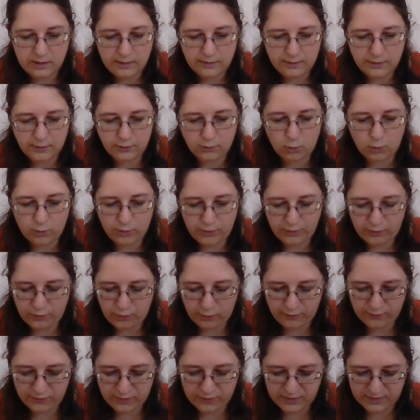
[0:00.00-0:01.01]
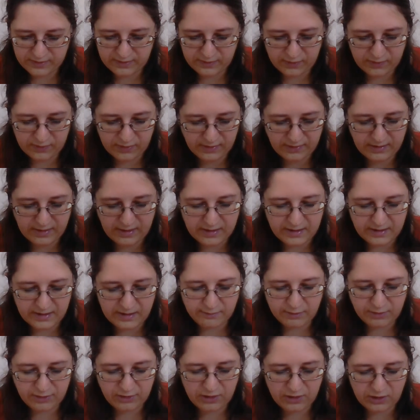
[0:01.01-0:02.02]
that all the softness of Cecilia
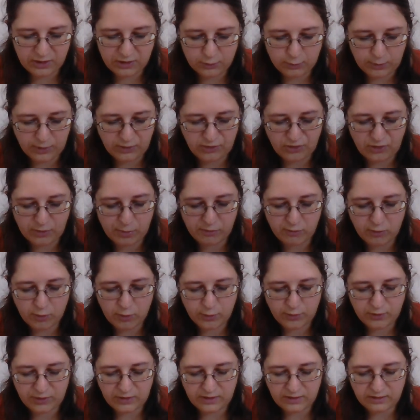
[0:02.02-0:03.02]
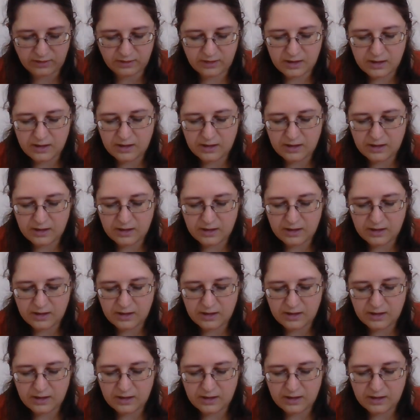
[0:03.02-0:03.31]
returned when she perused it,